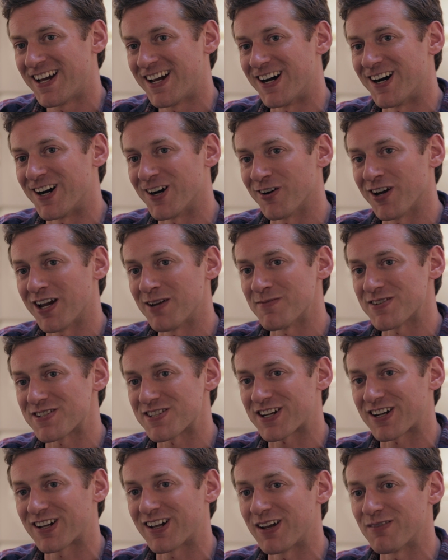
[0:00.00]
Our aim is to
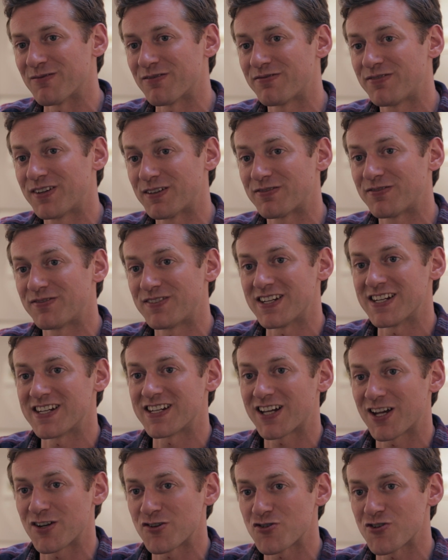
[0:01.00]
climb 50
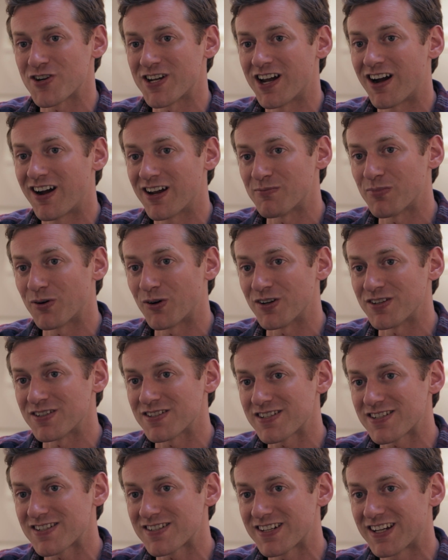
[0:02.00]
country high
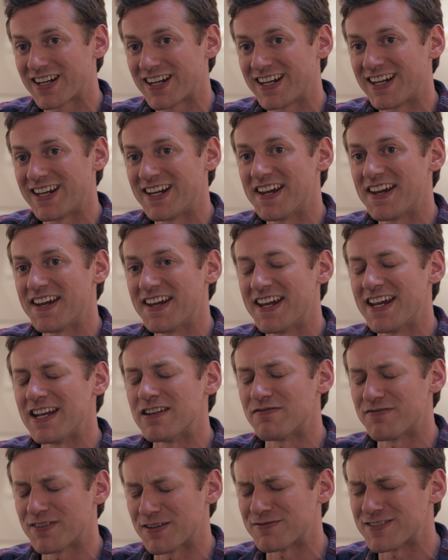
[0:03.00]
points in
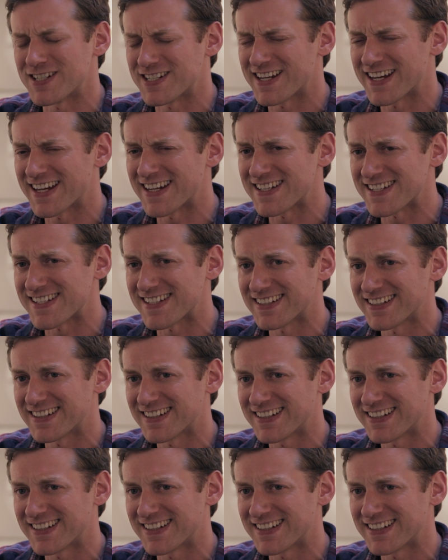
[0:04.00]
50 days,